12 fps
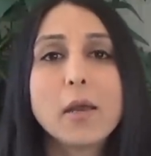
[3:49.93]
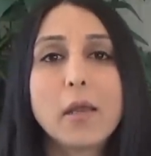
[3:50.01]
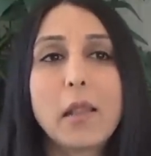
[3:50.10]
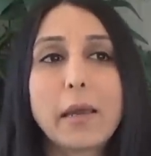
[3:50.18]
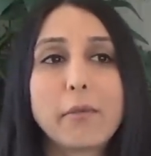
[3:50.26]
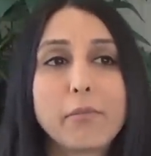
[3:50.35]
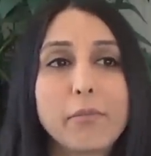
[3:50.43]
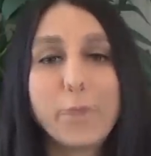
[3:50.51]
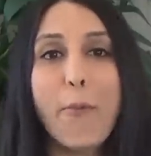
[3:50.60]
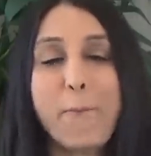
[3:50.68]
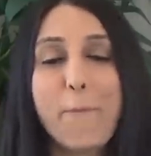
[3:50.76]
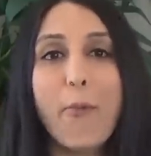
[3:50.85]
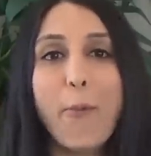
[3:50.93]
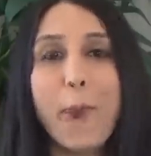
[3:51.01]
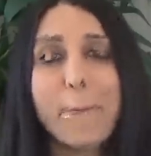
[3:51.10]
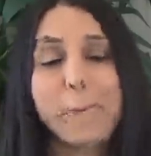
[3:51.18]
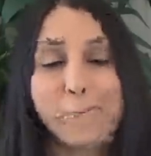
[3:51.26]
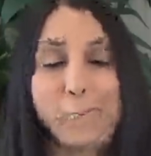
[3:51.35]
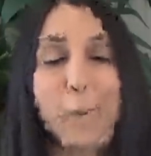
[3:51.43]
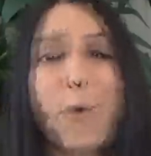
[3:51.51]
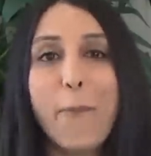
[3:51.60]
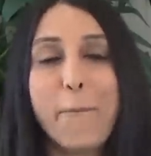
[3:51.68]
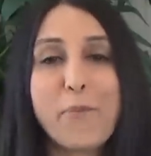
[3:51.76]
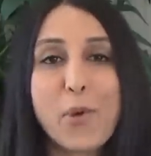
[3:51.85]
like go make us
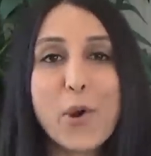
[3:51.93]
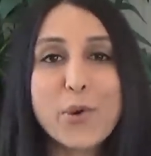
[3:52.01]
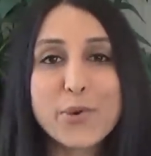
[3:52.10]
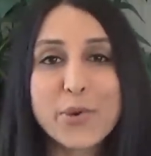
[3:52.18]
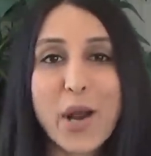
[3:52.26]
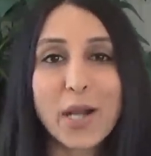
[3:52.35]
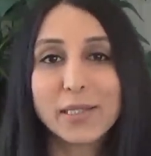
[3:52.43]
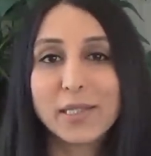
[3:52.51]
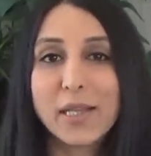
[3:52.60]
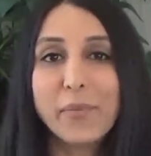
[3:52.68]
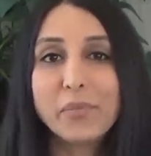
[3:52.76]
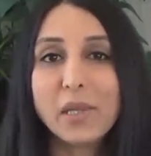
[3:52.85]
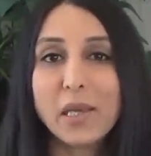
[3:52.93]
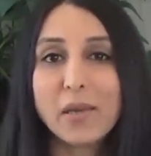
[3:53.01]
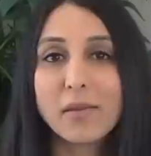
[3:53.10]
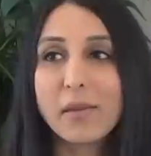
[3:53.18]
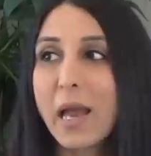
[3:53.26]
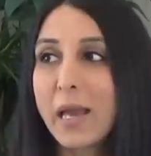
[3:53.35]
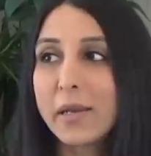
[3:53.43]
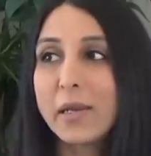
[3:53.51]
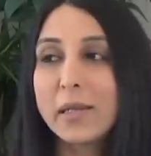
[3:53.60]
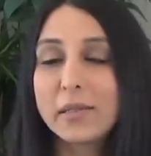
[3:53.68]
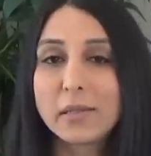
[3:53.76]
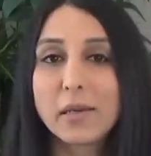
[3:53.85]
go broke on something that
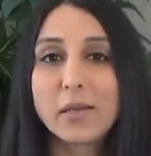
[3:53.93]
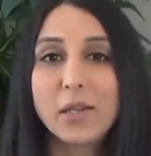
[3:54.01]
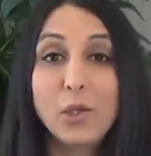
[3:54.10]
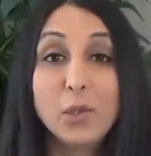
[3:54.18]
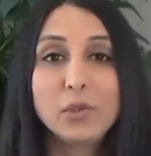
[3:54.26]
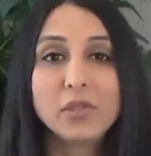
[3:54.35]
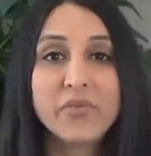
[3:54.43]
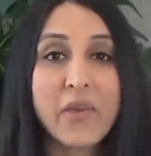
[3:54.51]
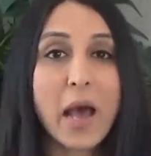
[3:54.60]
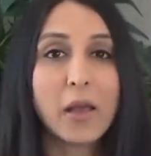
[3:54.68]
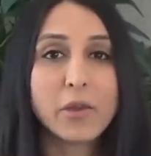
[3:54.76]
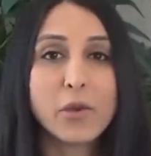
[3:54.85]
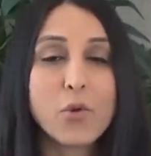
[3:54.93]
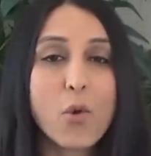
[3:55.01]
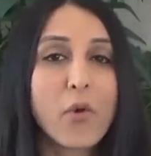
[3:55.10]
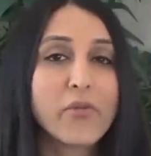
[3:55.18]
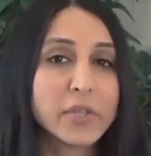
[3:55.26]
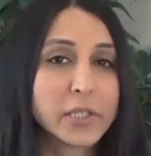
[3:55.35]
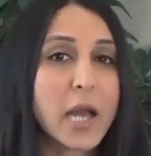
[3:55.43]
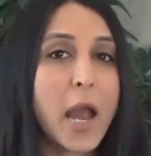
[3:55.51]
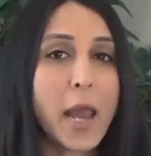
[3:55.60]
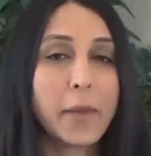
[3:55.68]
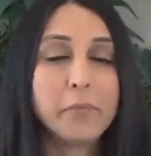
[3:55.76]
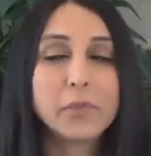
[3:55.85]
is going to lose value over
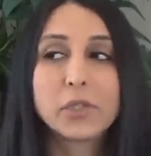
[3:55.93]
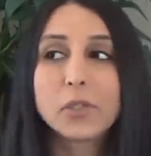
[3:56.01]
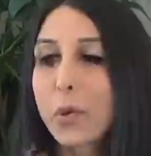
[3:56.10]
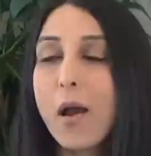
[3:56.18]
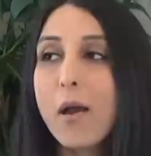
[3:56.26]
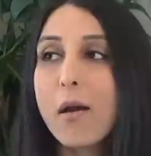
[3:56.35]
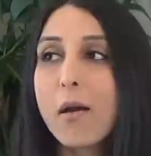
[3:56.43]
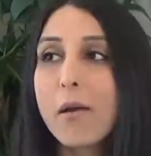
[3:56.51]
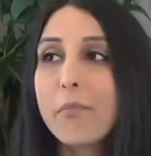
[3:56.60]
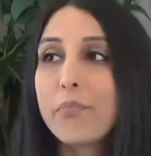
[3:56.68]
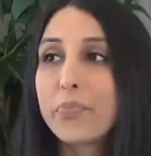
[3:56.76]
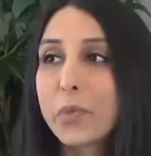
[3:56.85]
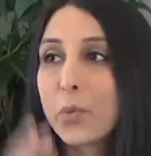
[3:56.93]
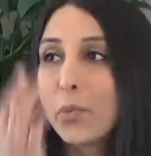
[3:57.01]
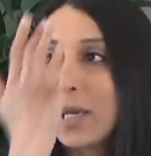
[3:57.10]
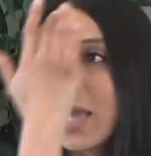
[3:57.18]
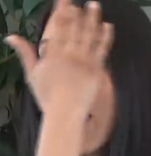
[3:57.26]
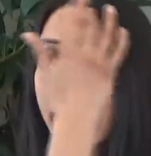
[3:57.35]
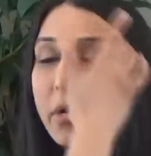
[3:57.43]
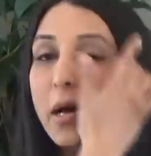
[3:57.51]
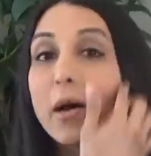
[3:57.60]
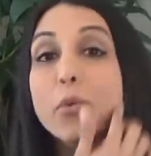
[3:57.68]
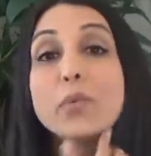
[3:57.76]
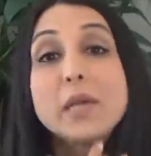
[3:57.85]
time. So um, we have
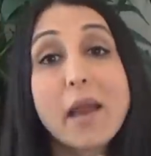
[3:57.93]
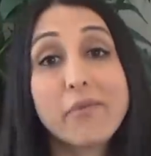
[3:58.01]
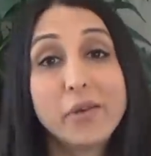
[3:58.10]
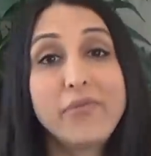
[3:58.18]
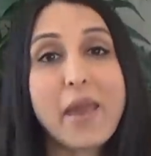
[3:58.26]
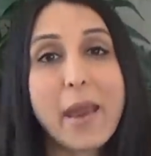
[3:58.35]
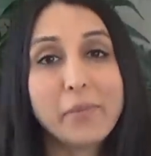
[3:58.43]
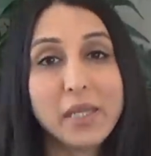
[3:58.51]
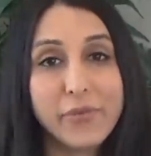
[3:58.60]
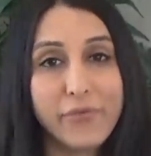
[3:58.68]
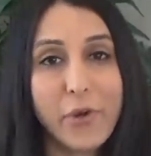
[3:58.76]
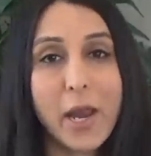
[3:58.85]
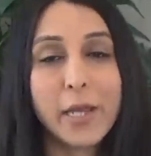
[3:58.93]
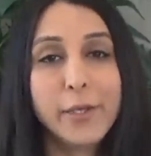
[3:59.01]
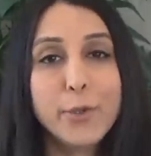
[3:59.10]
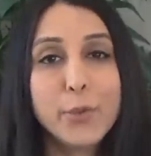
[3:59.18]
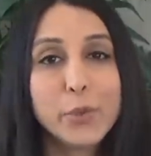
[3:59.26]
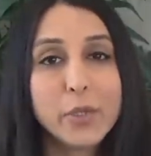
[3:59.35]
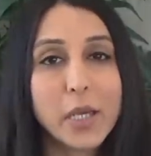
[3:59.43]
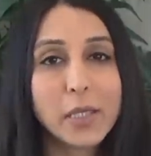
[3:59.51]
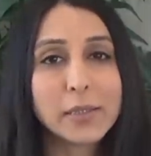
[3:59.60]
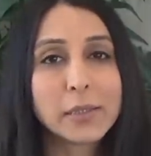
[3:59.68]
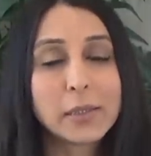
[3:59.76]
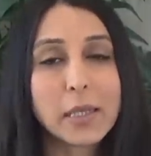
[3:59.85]
a we have a family friend who
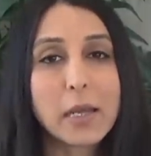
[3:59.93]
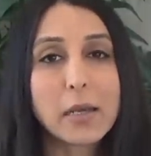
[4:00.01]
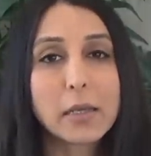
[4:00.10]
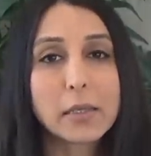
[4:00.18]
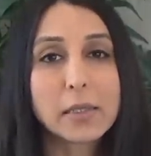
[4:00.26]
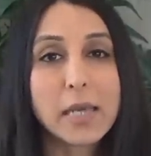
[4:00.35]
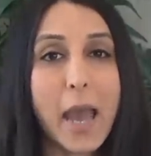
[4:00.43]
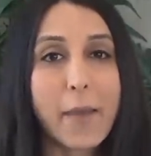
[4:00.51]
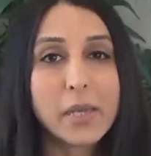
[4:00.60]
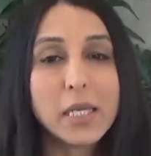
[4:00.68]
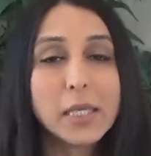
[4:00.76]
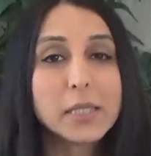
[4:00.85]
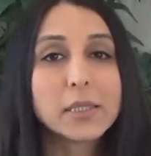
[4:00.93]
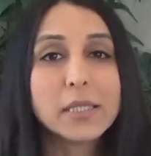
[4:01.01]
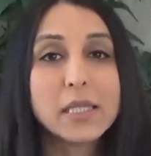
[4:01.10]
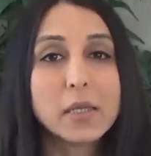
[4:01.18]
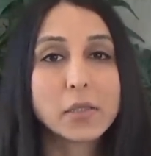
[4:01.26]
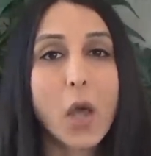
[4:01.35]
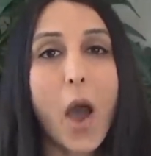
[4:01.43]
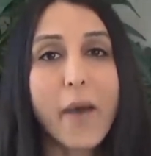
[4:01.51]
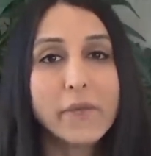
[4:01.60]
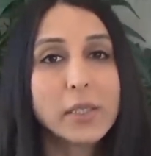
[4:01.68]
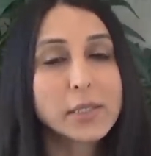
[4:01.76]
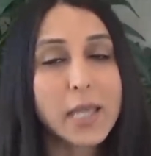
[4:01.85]
does cabinets. He does office